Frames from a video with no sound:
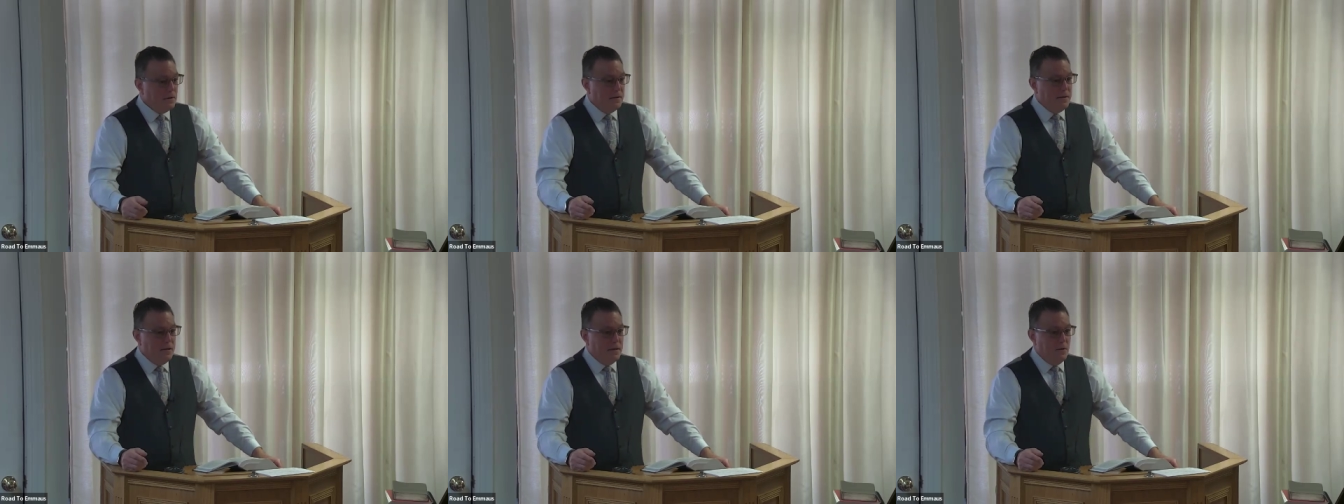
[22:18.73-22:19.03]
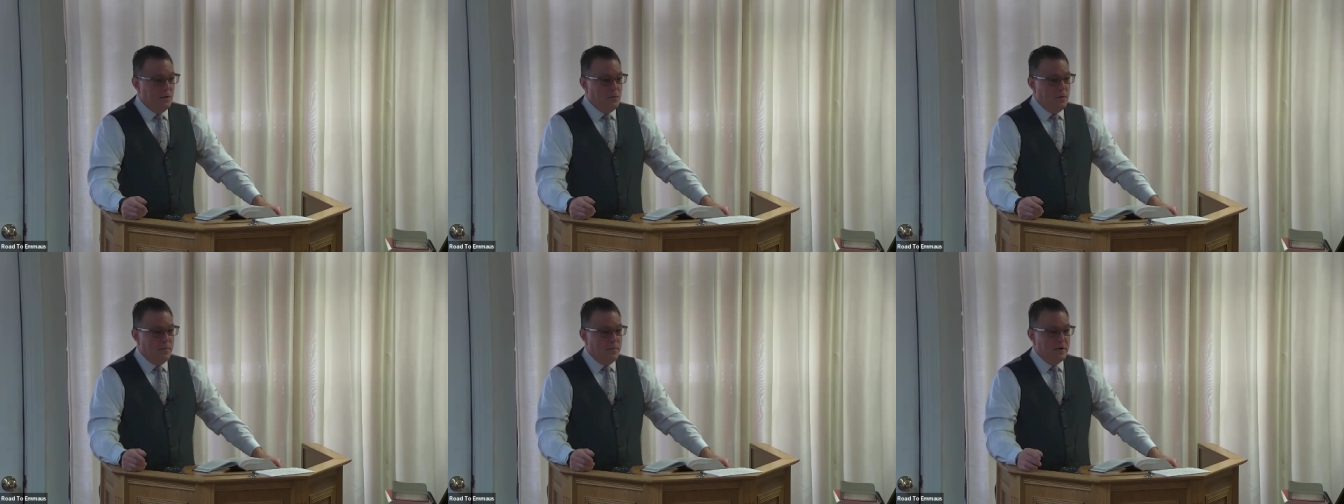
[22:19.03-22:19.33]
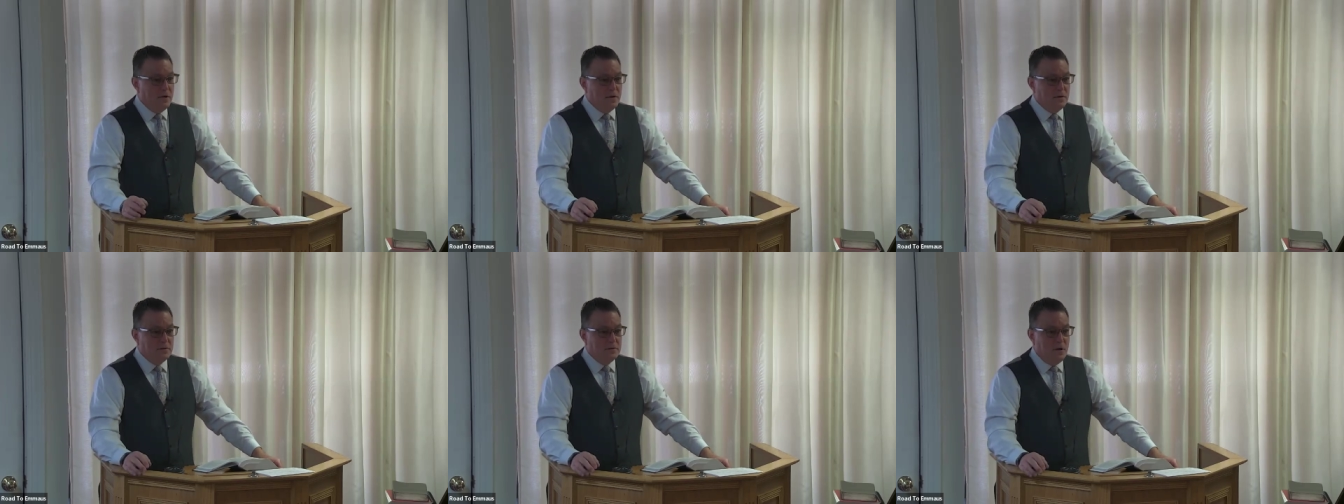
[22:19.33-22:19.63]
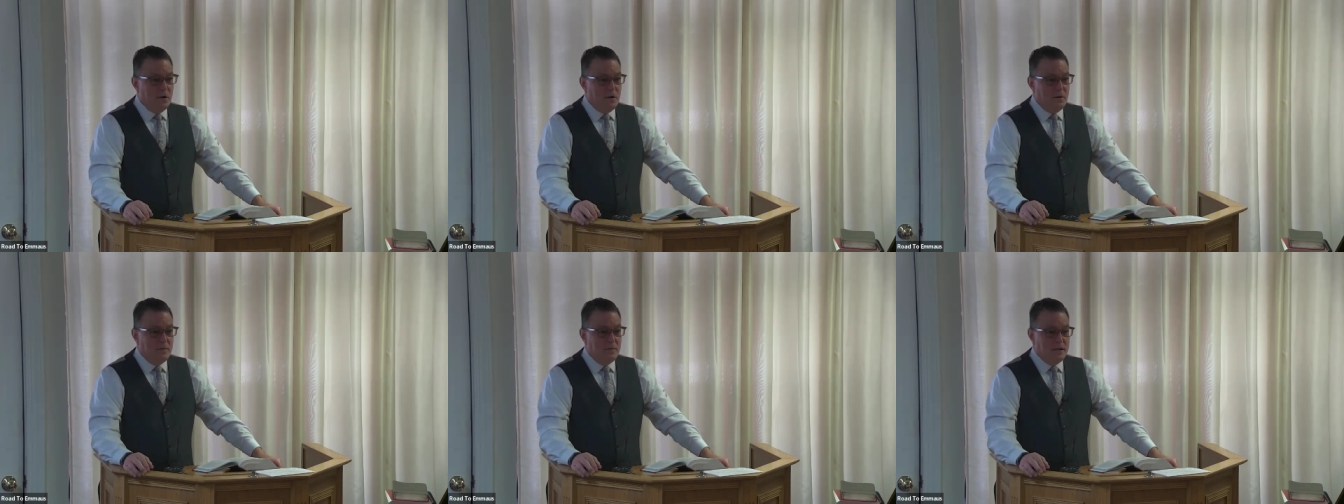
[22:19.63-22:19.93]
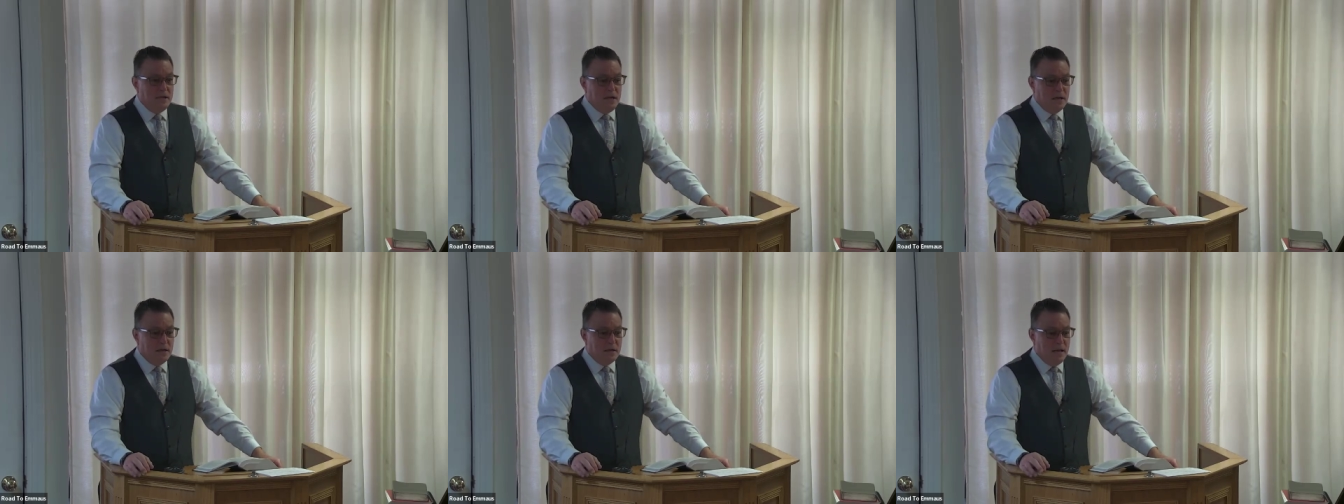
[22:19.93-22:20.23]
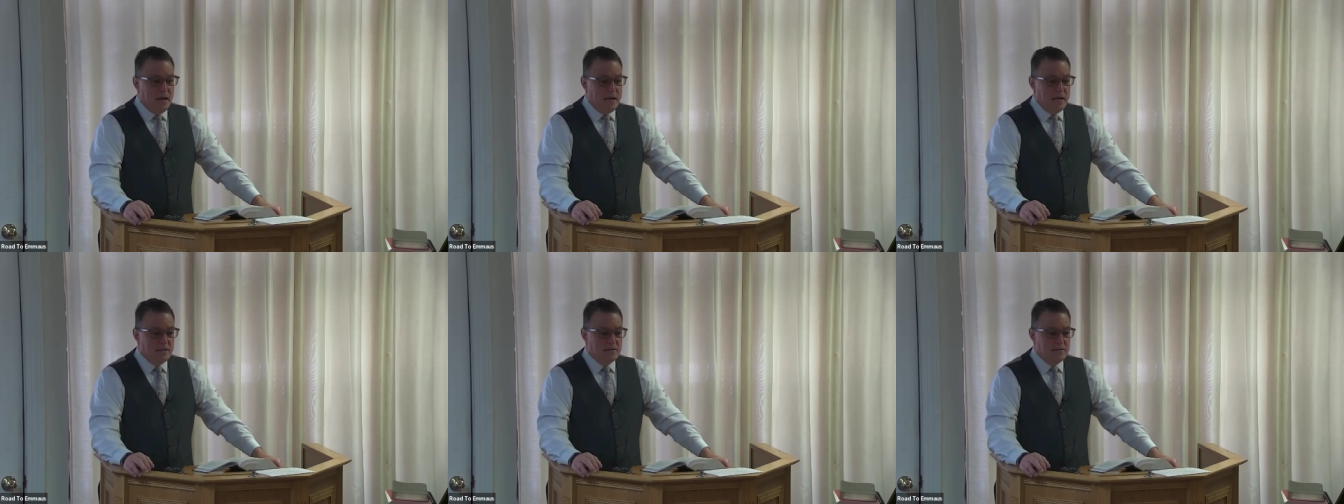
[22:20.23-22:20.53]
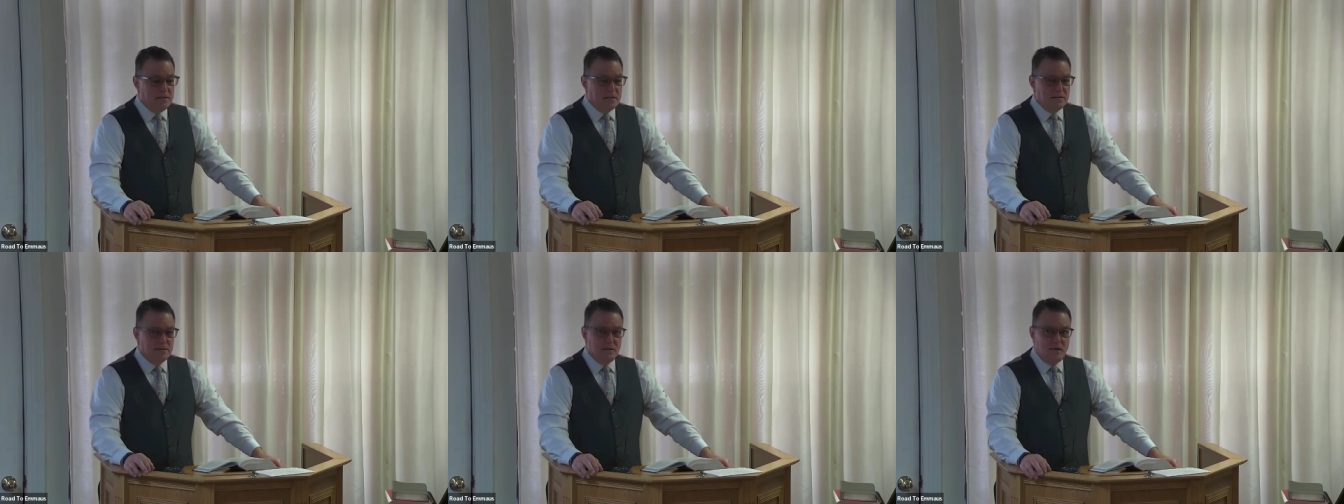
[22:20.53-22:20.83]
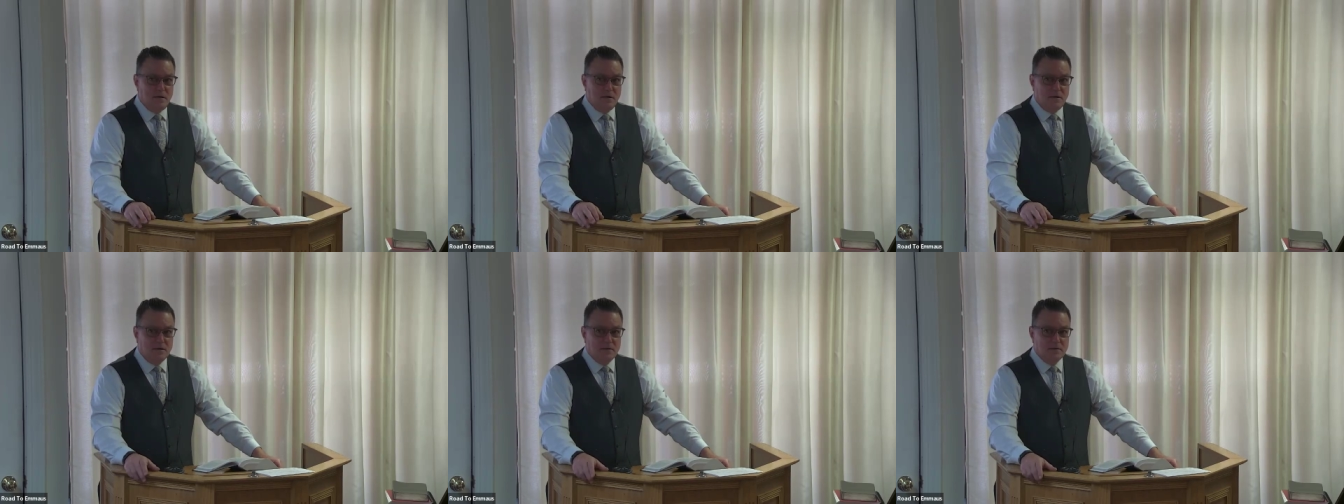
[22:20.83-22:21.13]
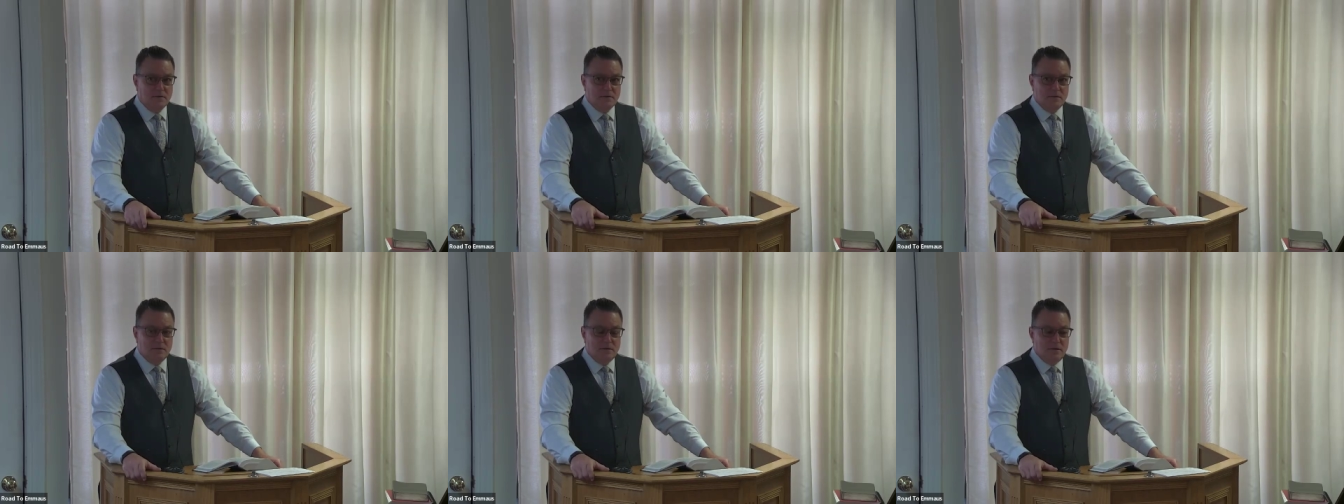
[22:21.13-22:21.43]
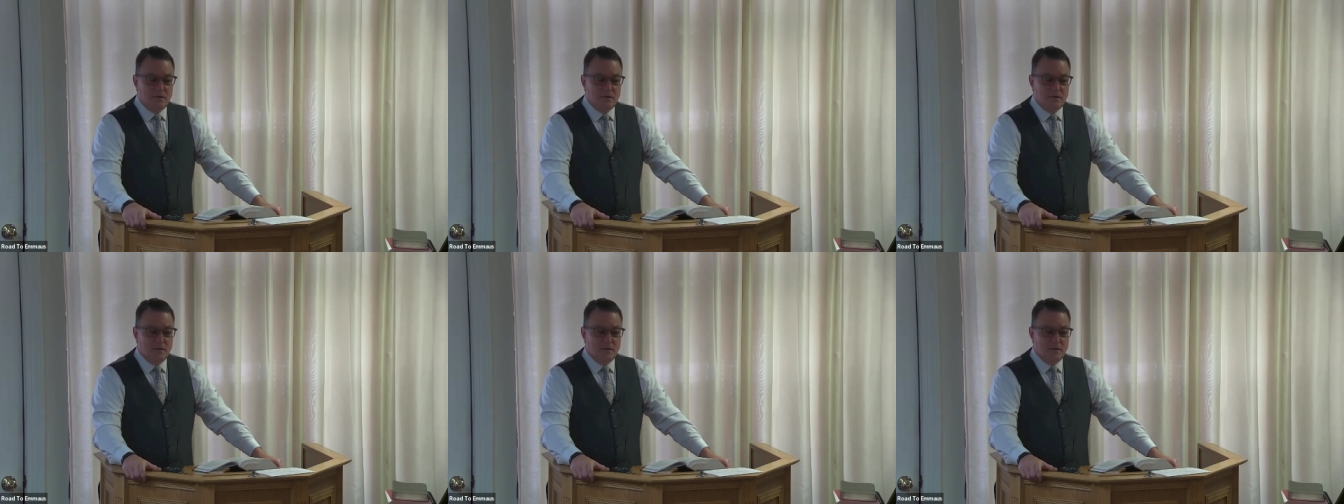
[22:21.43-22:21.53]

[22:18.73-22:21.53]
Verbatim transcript: And then the woman goes home, and the young lady says, Oh,